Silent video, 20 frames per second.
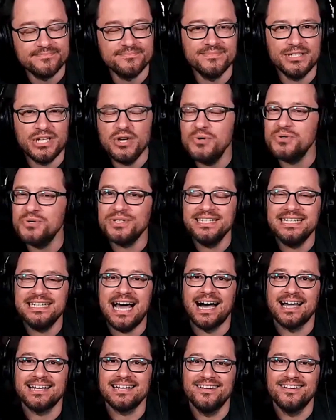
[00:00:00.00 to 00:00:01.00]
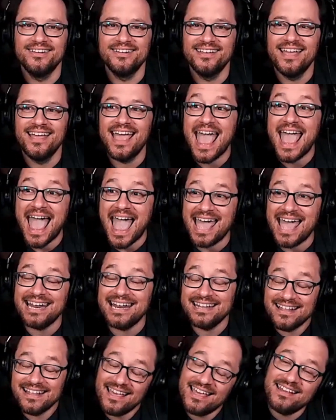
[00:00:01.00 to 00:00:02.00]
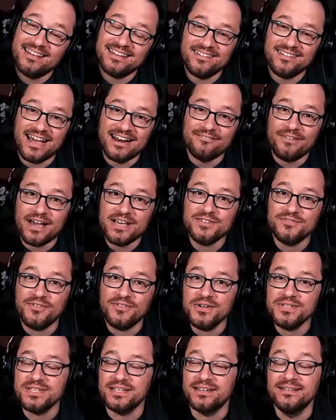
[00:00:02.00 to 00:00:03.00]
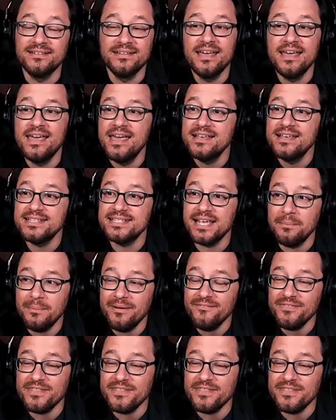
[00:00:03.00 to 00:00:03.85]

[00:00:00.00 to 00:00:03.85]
Usually not. And kind of vice versa. Some of